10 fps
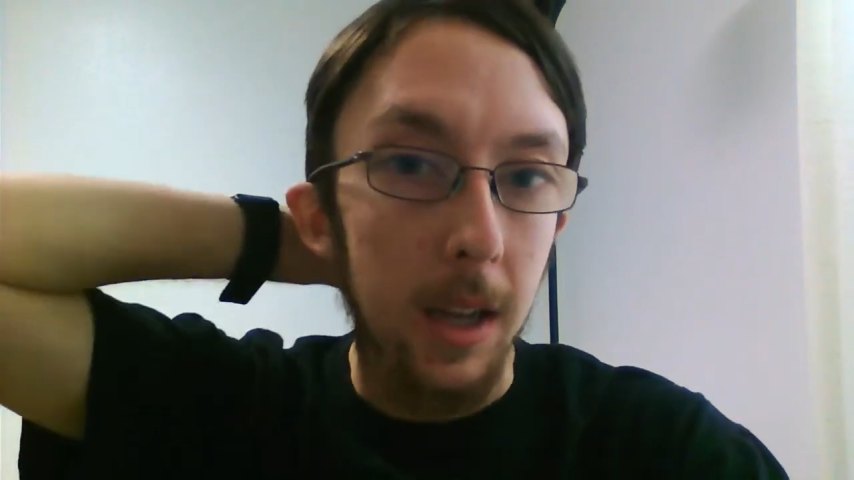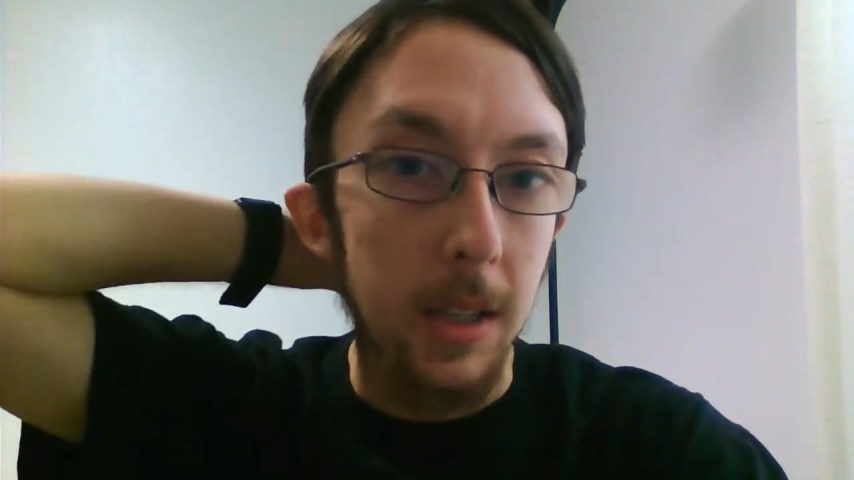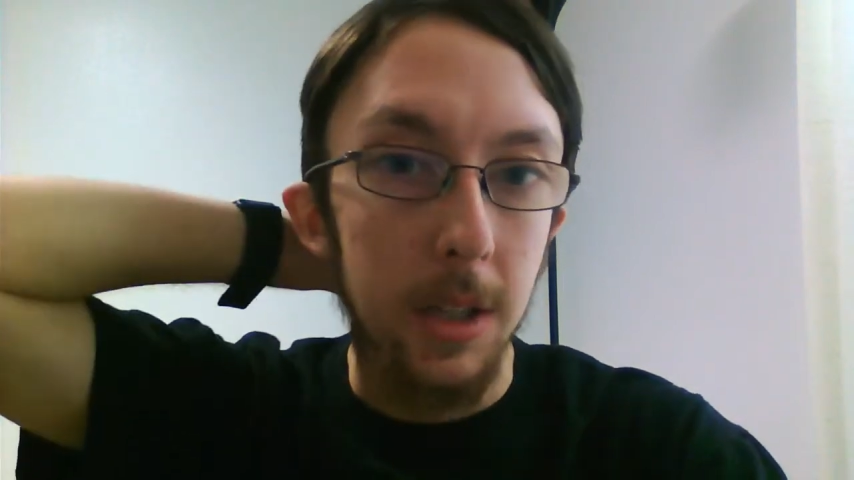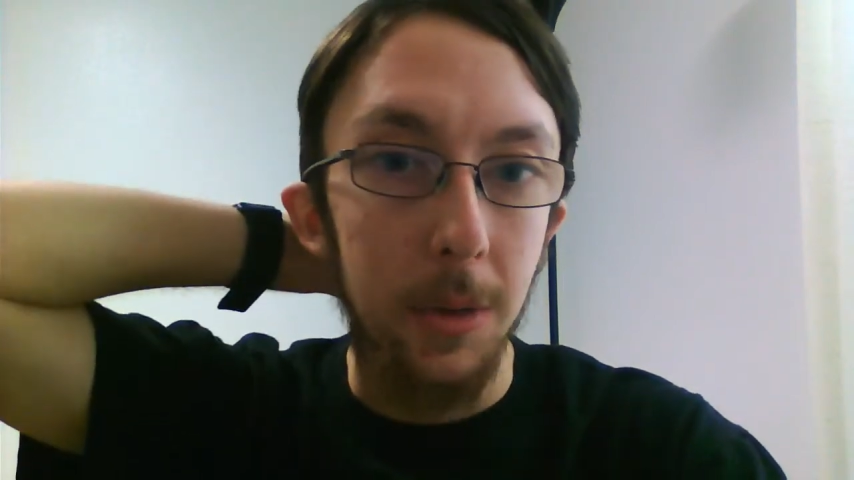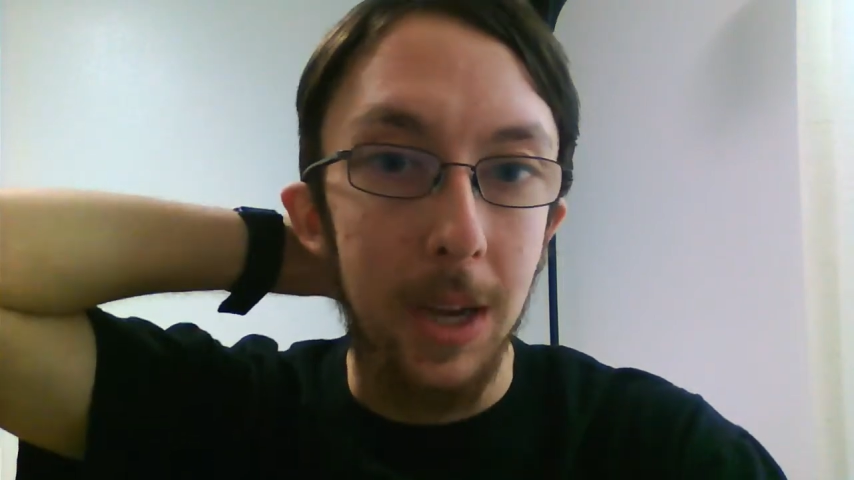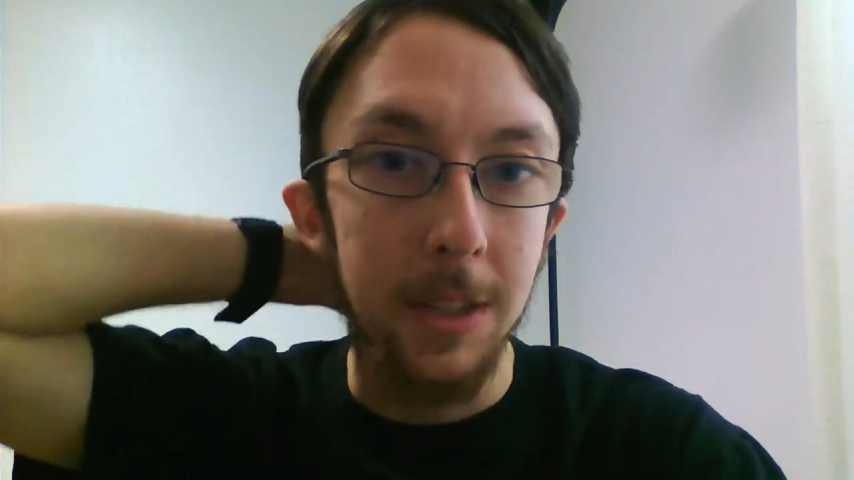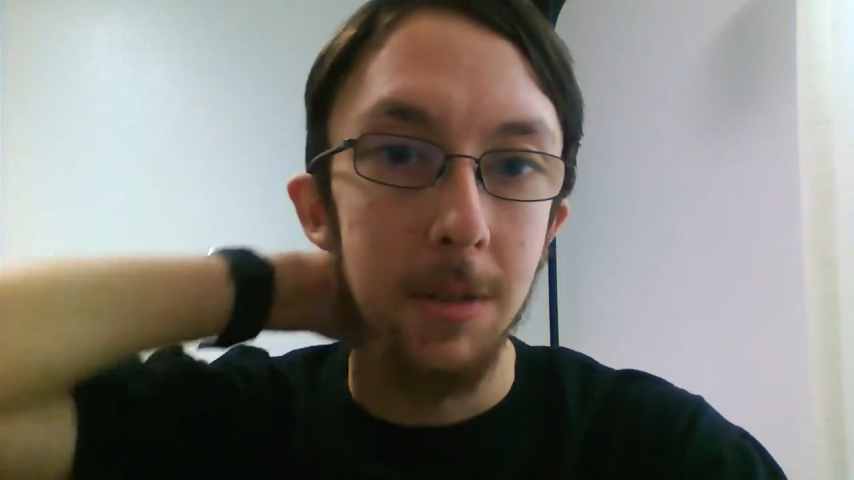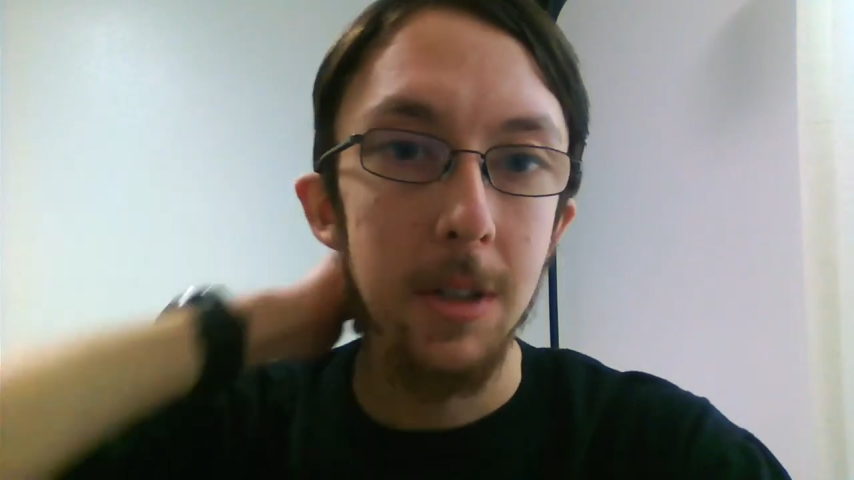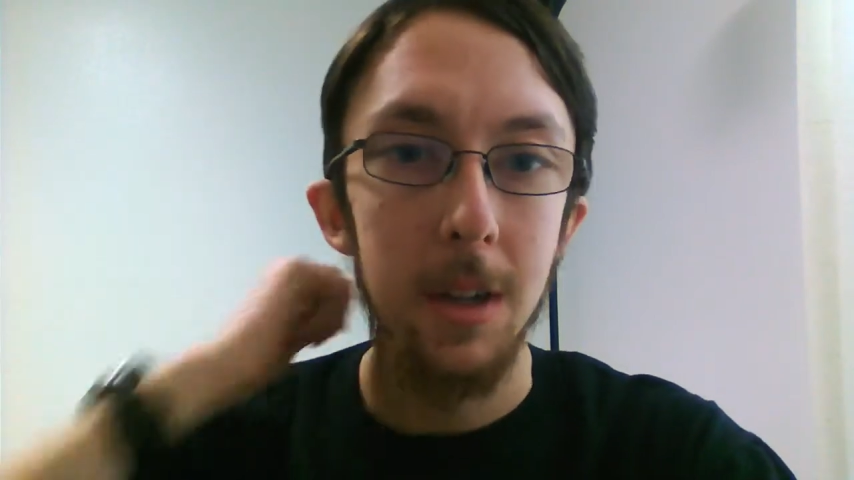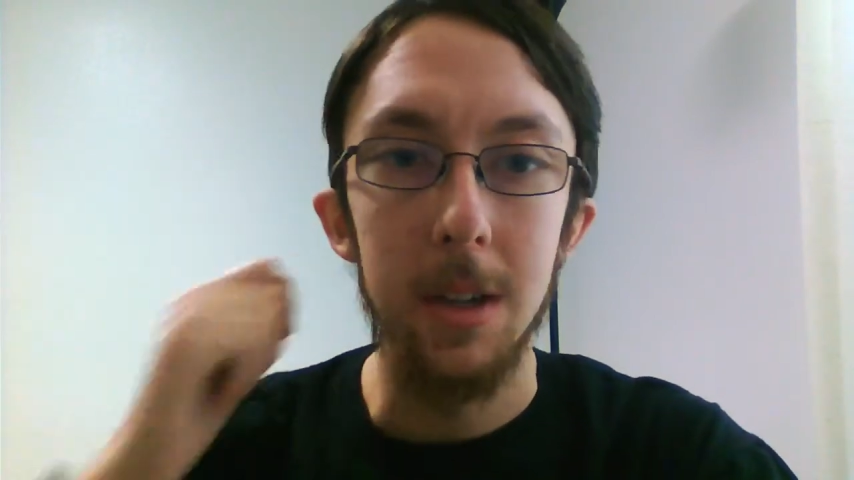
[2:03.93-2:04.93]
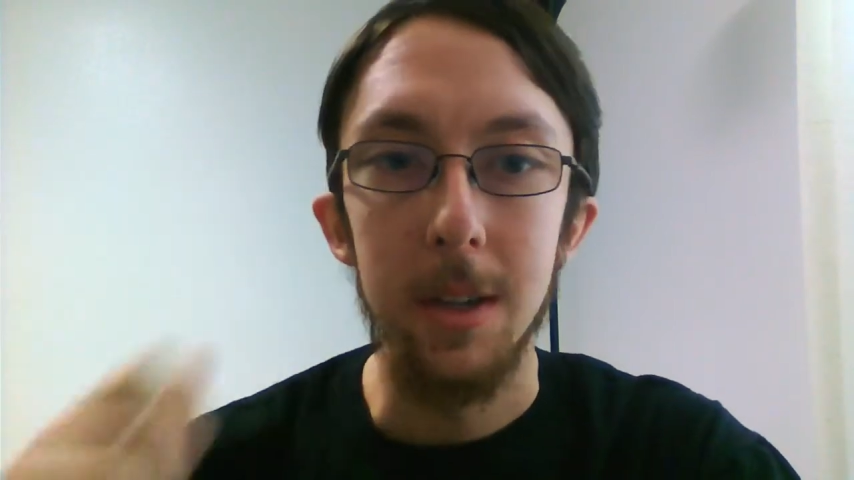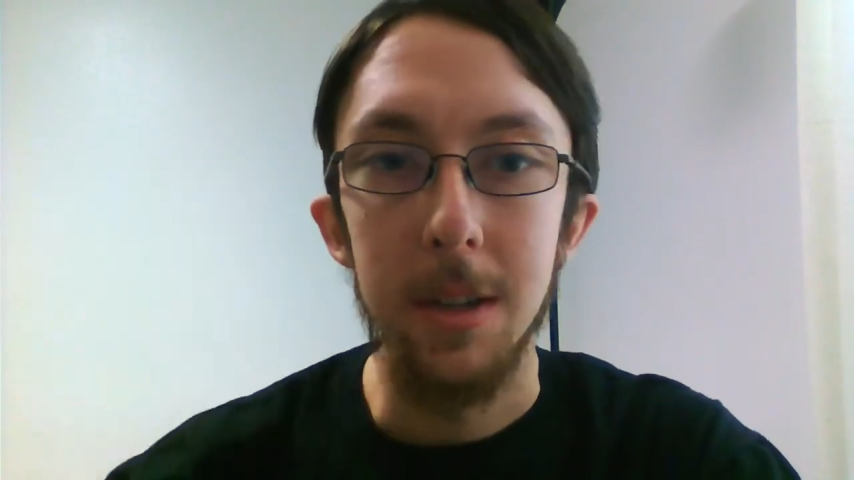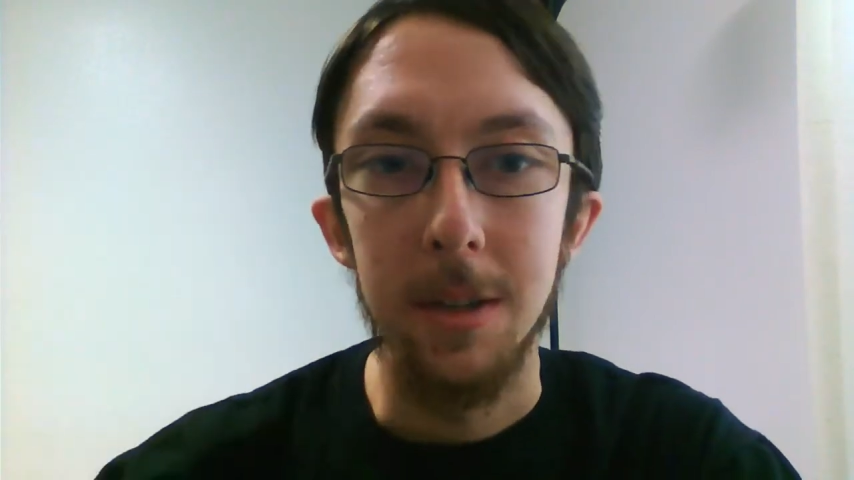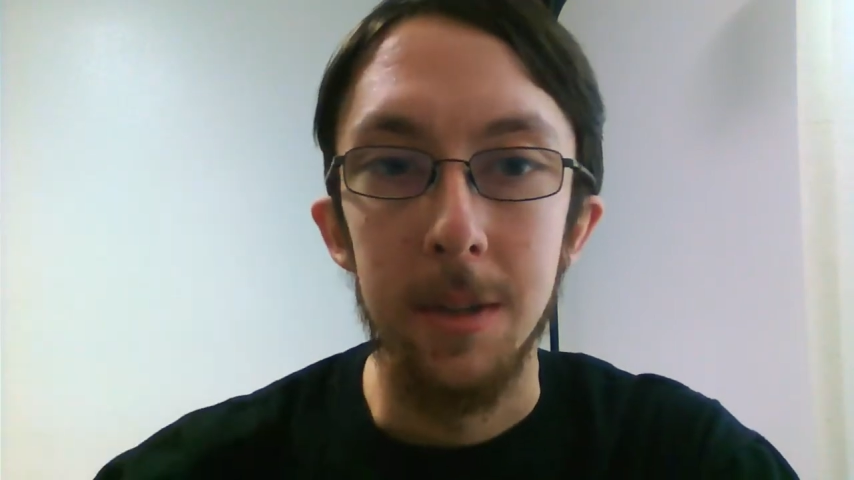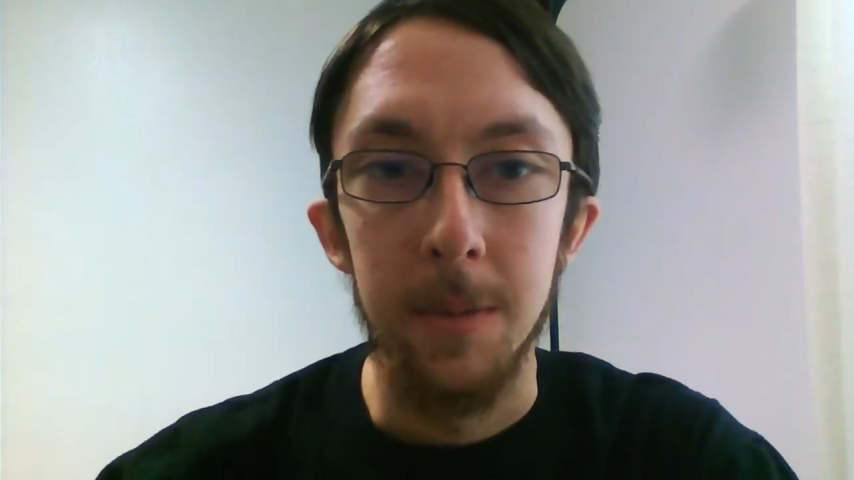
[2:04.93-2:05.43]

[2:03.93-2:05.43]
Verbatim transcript: So as a result,